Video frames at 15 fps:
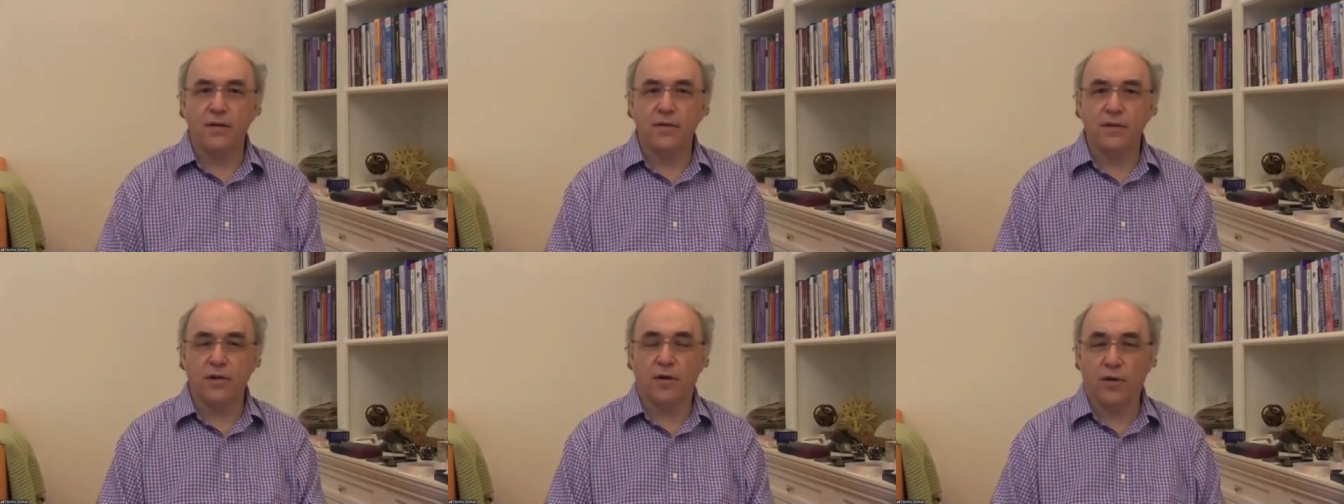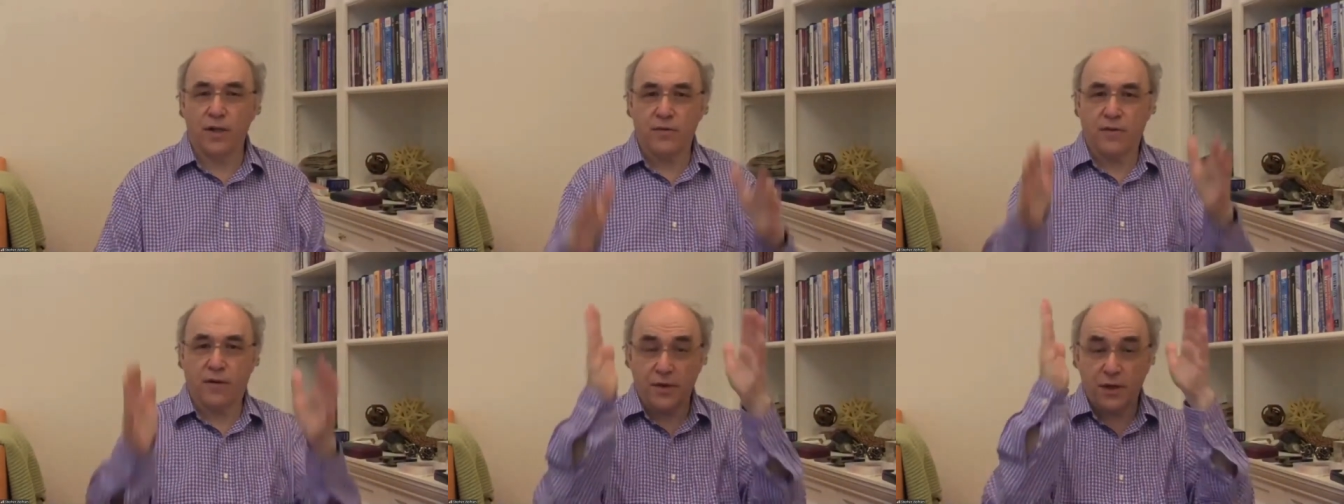you know,
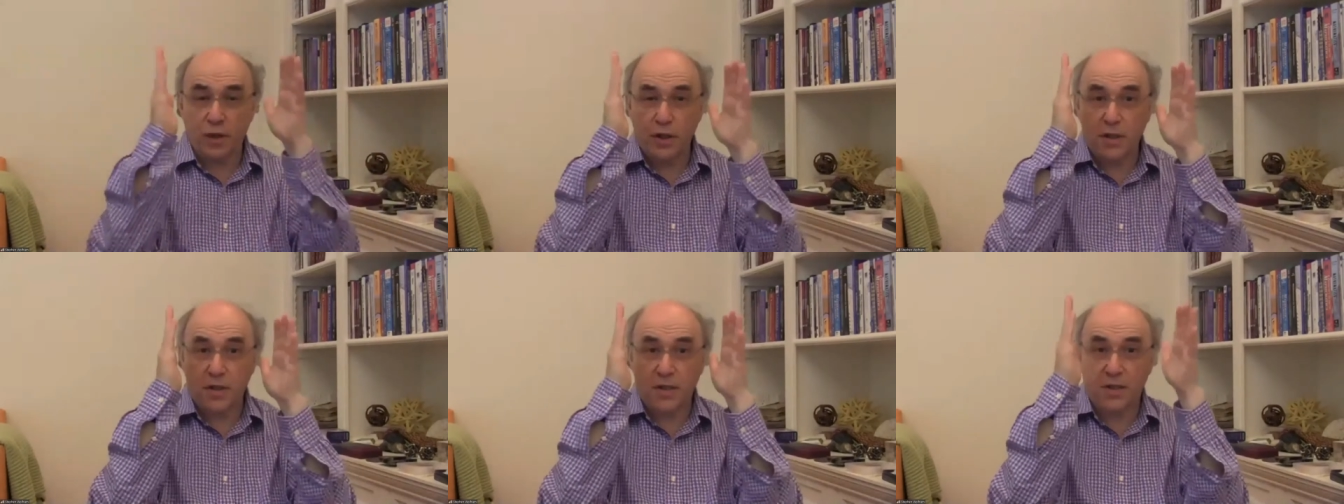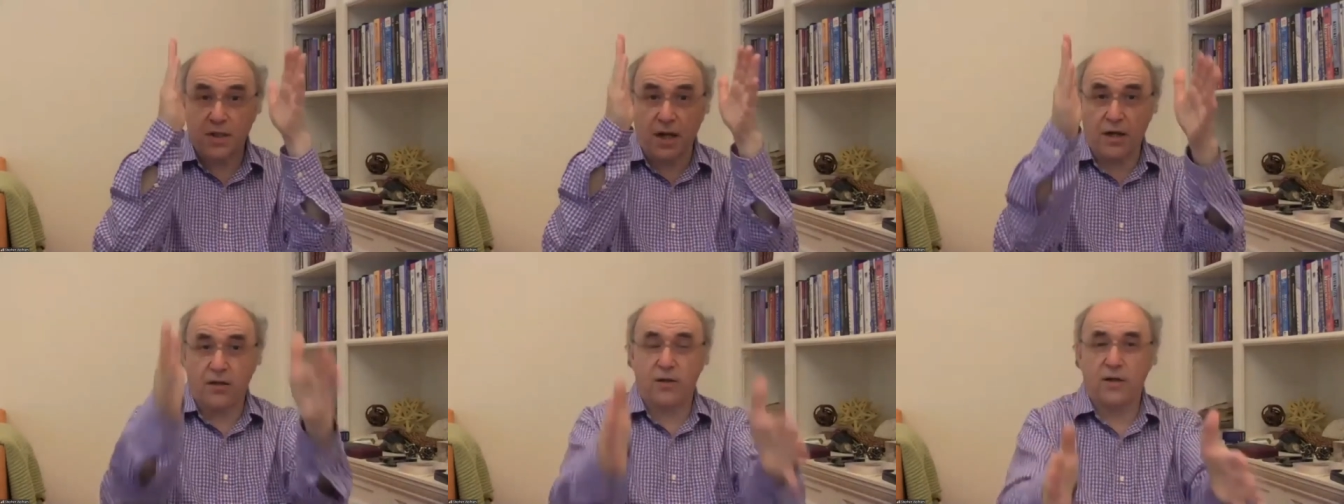if it's just
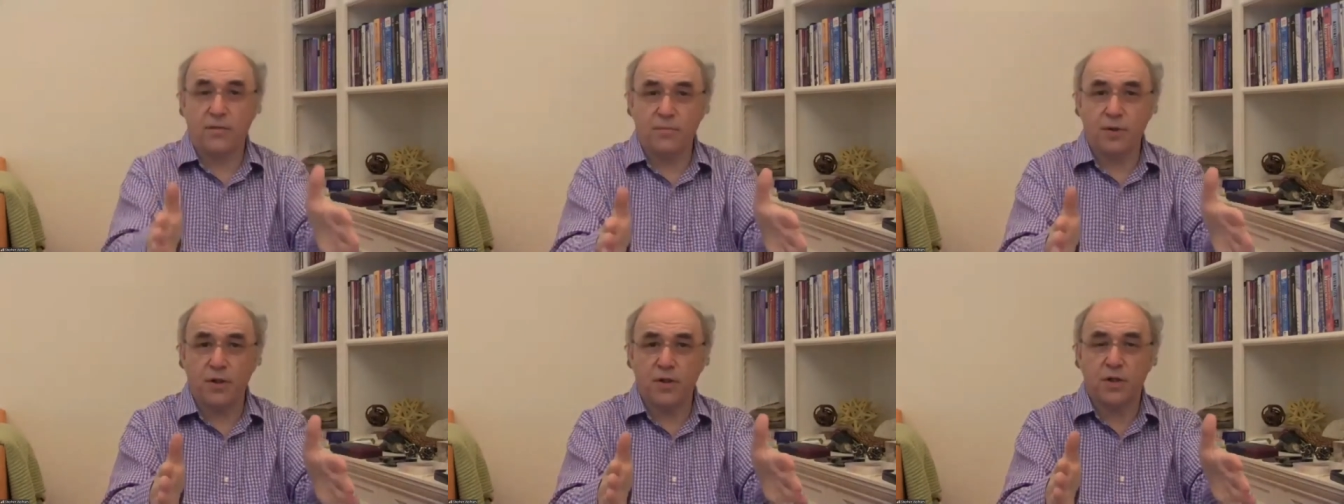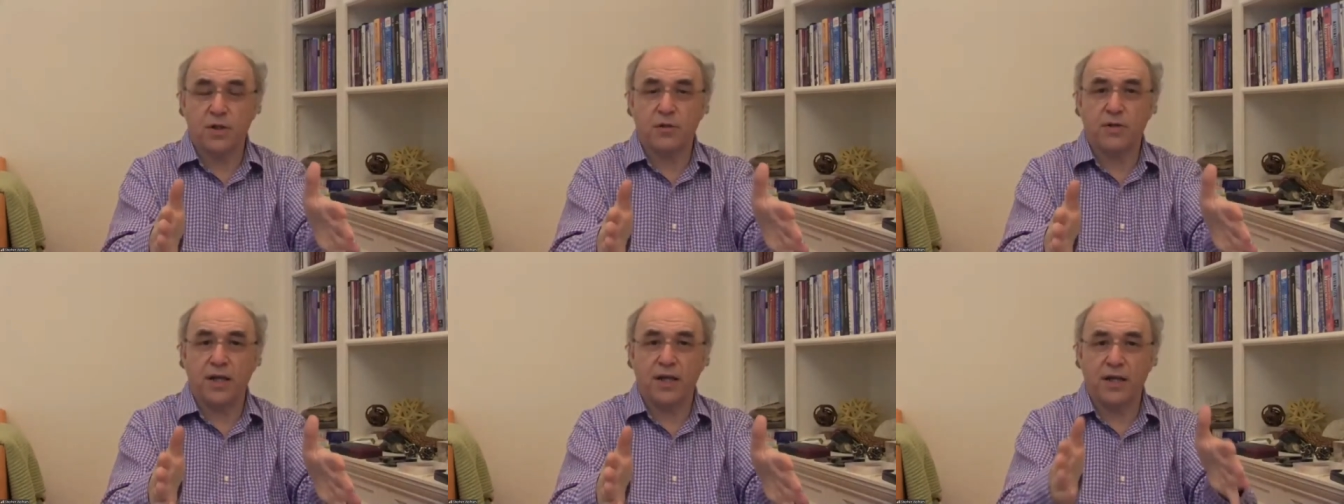stuck on a computer
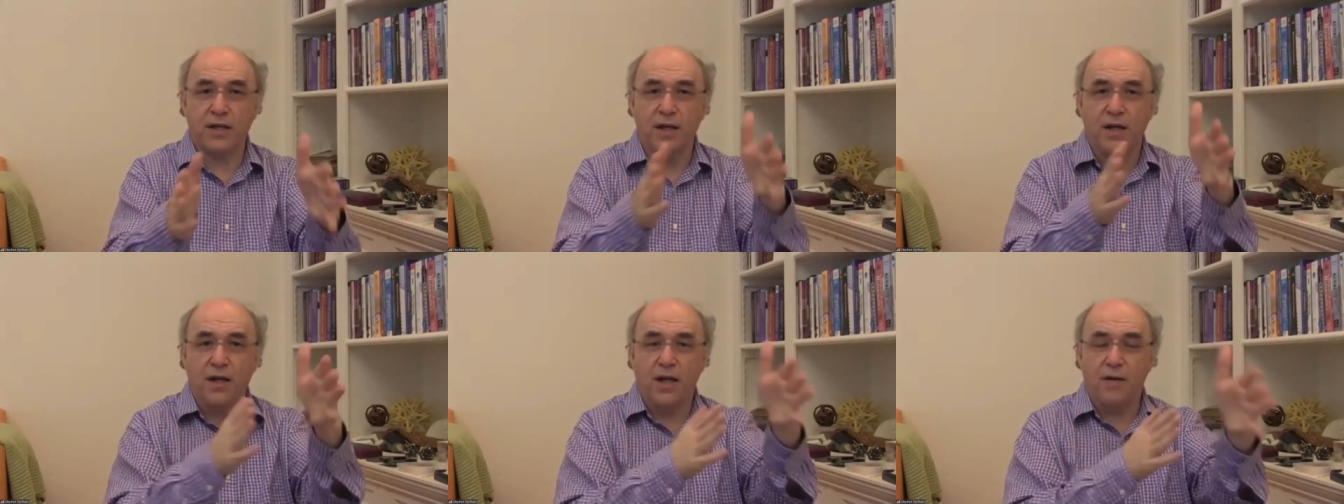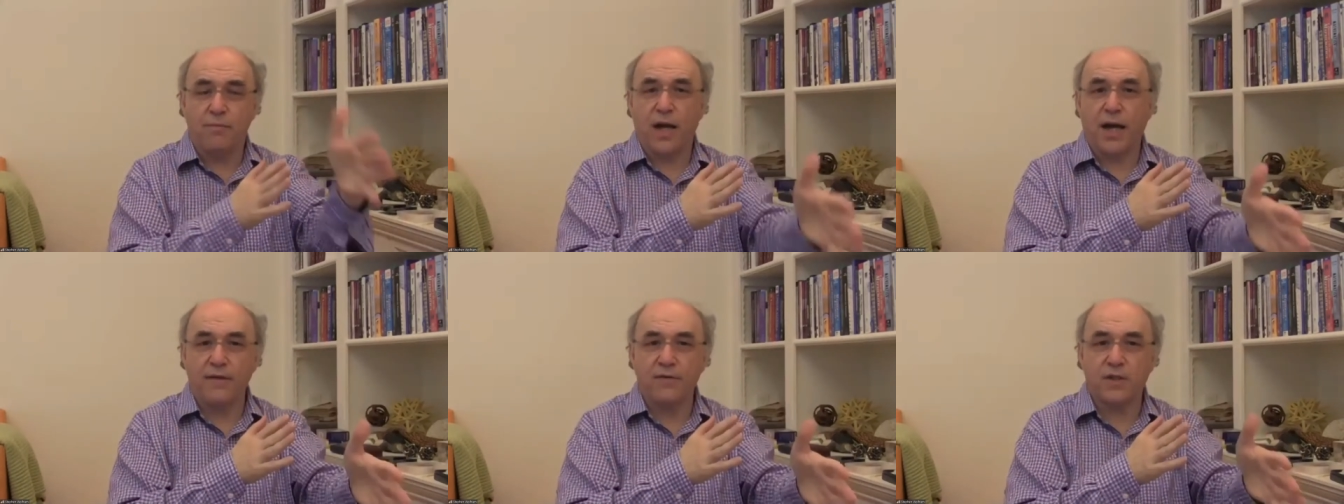screen, it
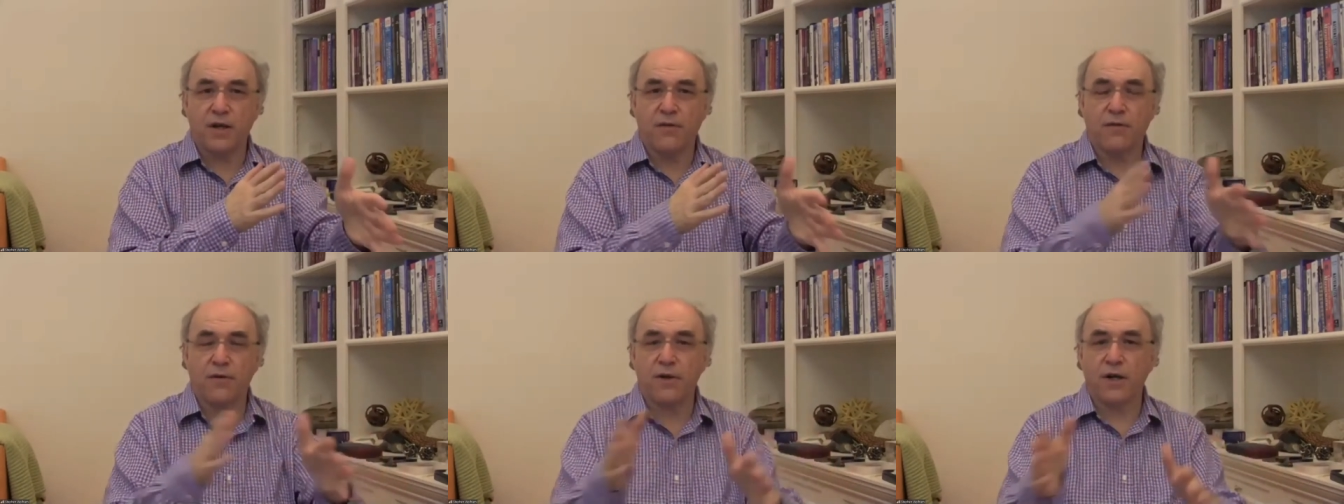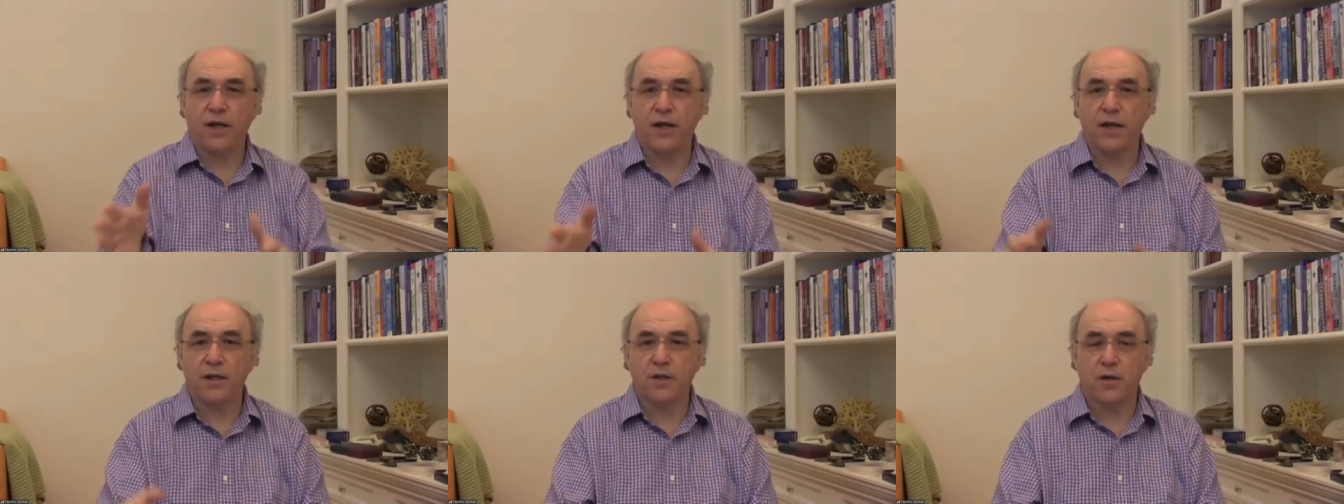behaves
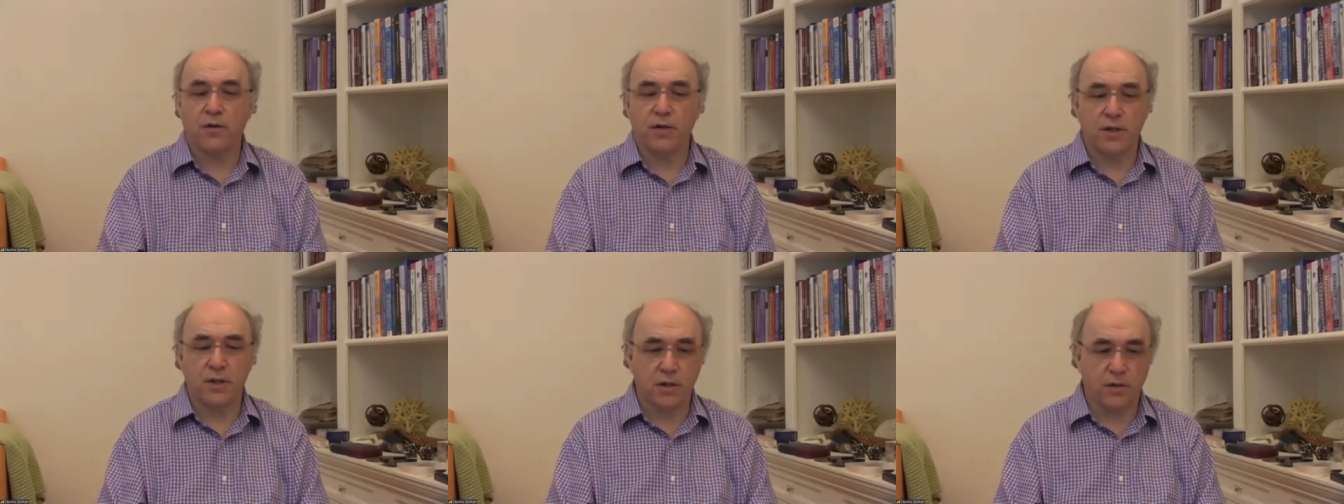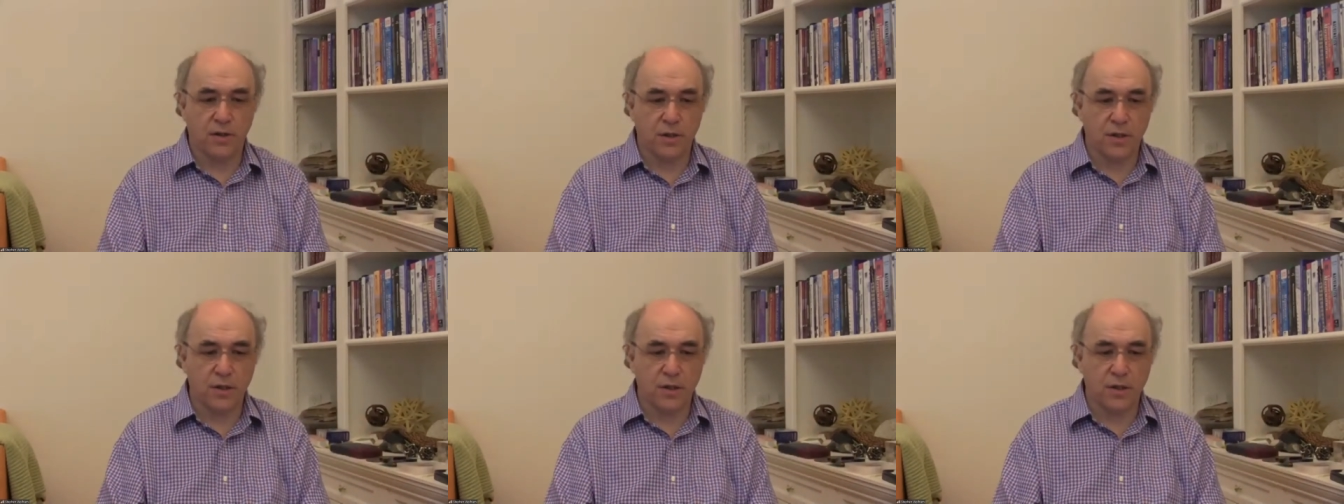differently, and so on and so on